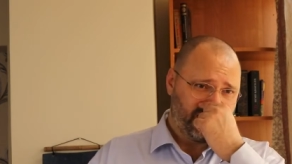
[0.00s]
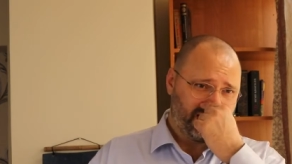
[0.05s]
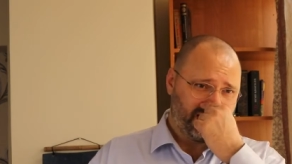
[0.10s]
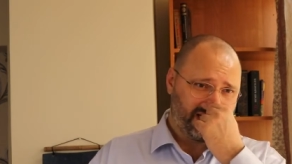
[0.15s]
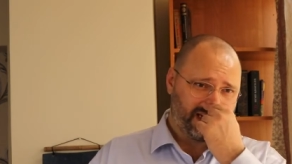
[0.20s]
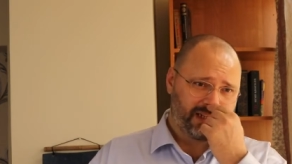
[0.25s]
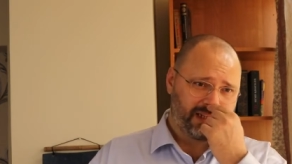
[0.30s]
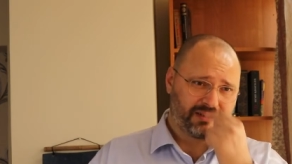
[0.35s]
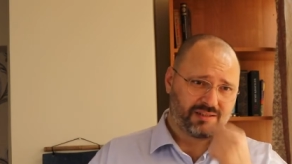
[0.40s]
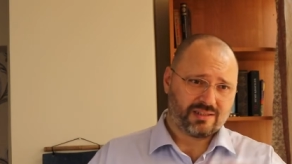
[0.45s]

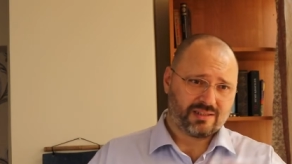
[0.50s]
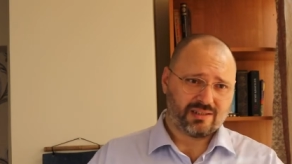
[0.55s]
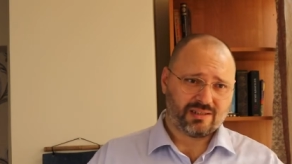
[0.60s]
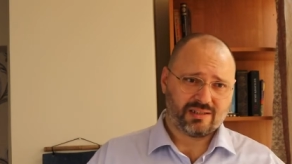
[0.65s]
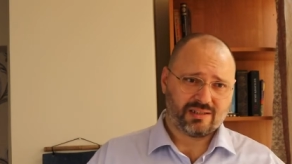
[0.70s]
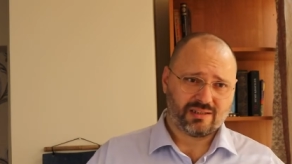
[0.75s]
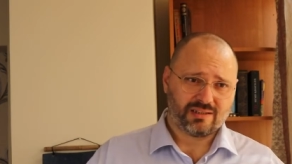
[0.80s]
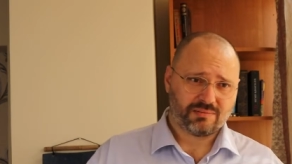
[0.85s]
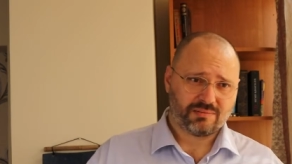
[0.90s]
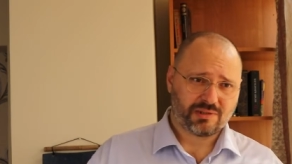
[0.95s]
and
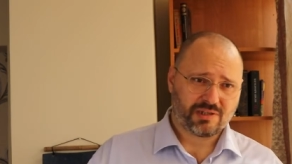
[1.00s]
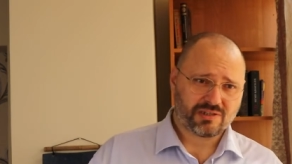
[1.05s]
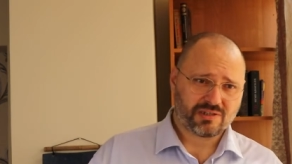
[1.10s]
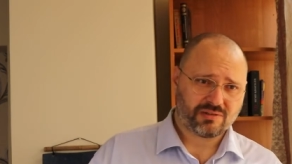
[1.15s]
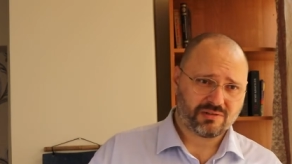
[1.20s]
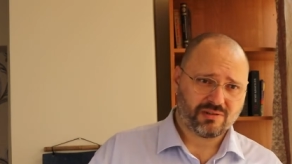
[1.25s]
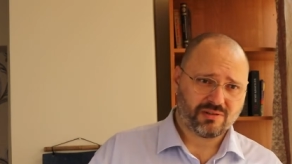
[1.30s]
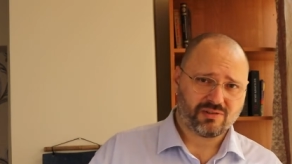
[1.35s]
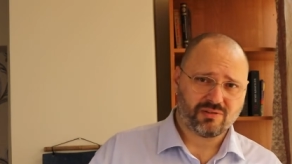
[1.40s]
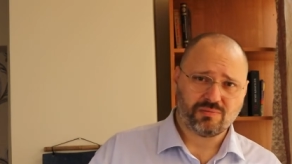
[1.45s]
uh,
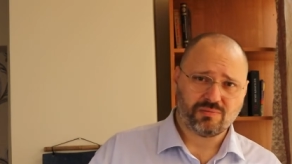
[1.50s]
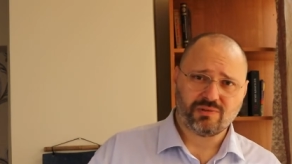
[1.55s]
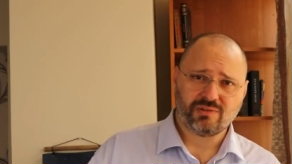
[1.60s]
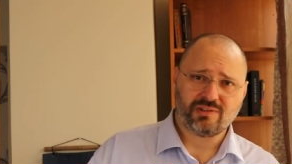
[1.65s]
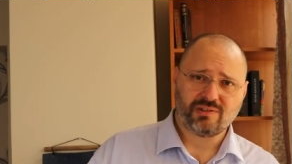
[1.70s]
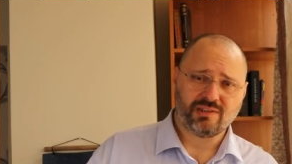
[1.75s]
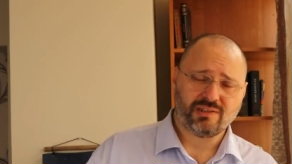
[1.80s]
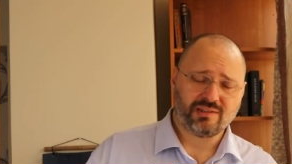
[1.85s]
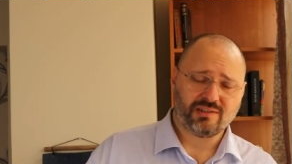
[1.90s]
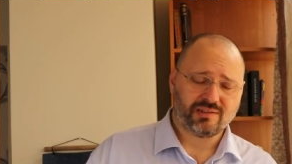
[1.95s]
President also
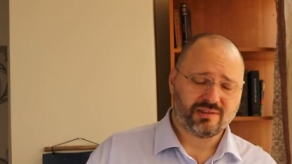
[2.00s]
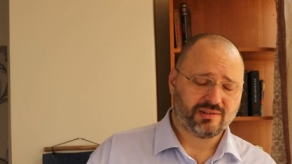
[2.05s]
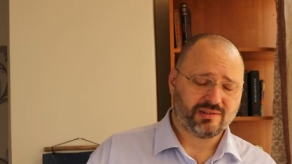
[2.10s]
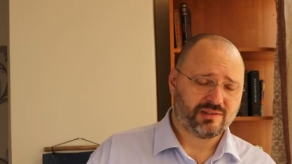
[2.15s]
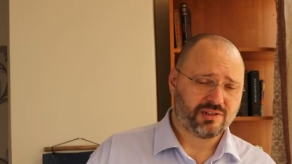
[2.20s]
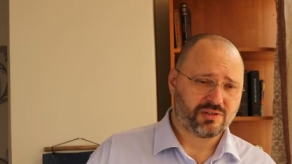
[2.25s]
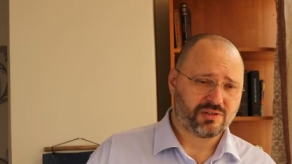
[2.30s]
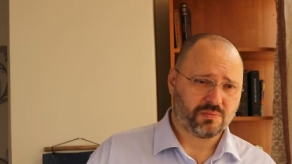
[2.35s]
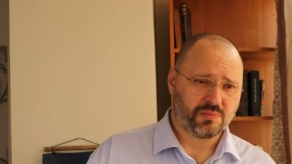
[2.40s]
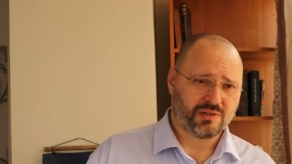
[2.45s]
Putin,
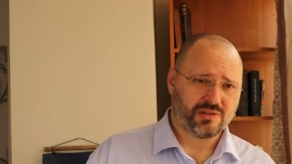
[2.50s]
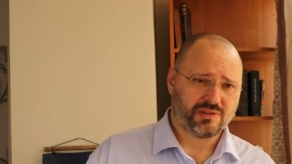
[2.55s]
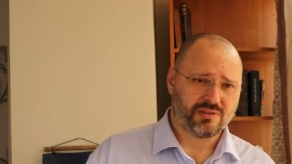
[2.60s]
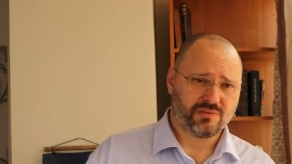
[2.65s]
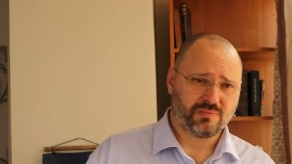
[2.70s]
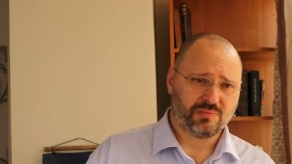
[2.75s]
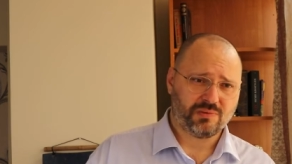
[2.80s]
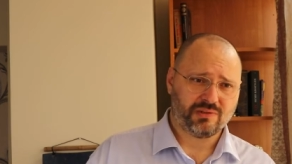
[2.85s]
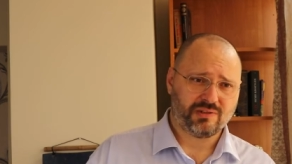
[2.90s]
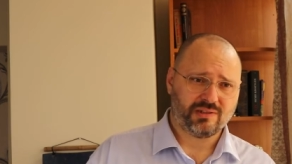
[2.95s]
uh, Russian
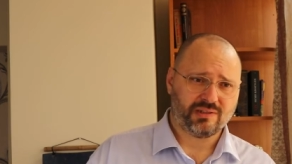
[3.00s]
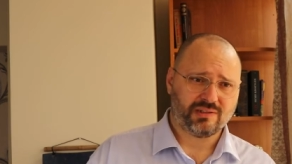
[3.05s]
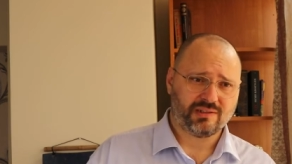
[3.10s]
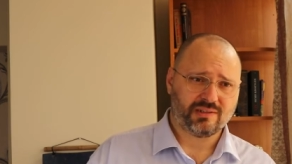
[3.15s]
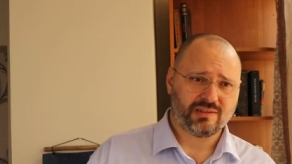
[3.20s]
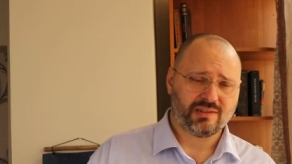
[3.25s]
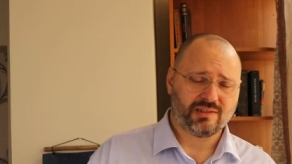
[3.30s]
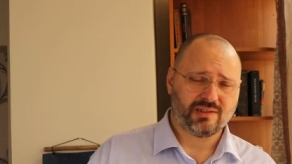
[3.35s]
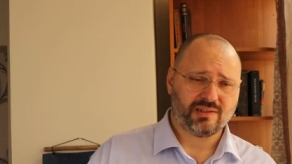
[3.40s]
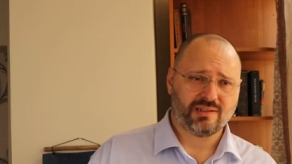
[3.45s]
President
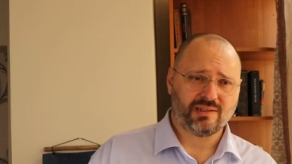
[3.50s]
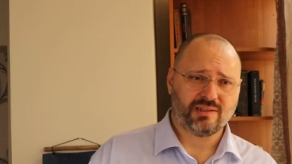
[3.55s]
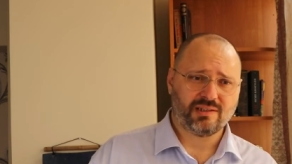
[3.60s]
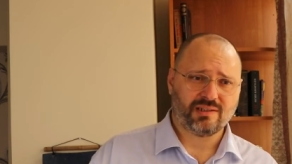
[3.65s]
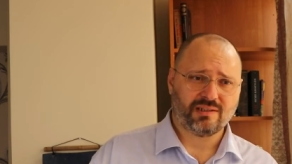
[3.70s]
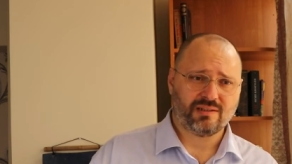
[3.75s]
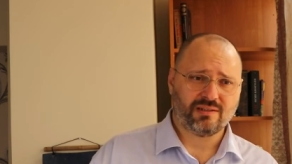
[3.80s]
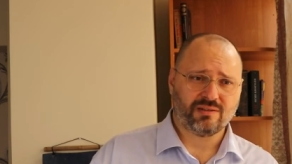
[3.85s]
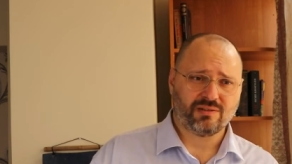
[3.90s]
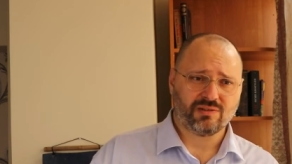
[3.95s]
Putin,
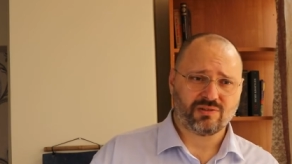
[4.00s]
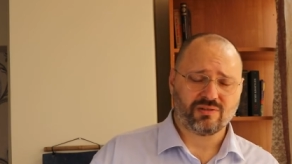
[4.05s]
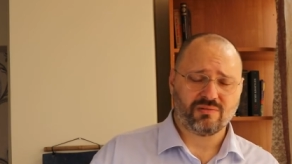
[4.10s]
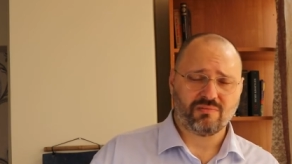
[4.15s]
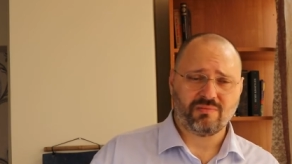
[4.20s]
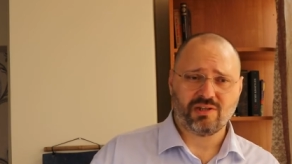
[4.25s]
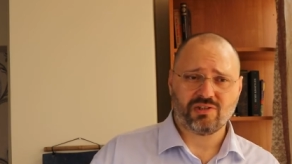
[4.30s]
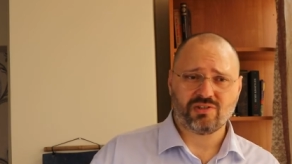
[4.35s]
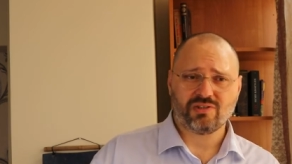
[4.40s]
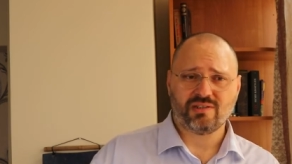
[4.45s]
uh,
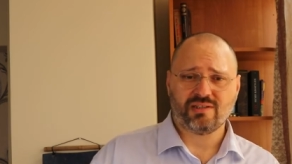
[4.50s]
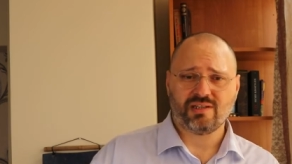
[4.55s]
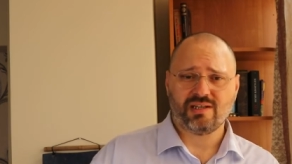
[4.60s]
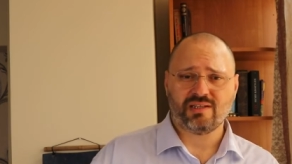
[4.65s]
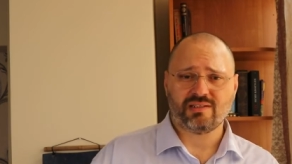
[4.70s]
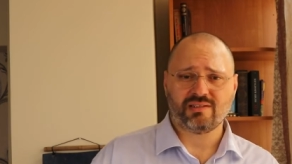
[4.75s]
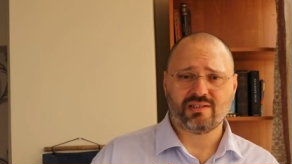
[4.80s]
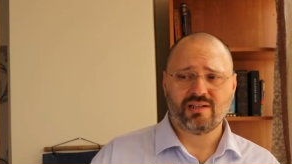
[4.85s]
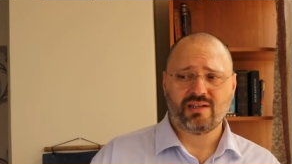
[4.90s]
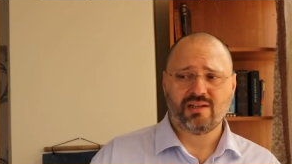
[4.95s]
also mentioned
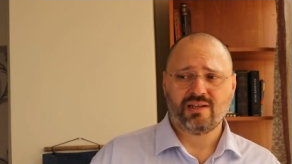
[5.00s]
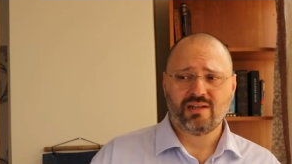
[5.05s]
that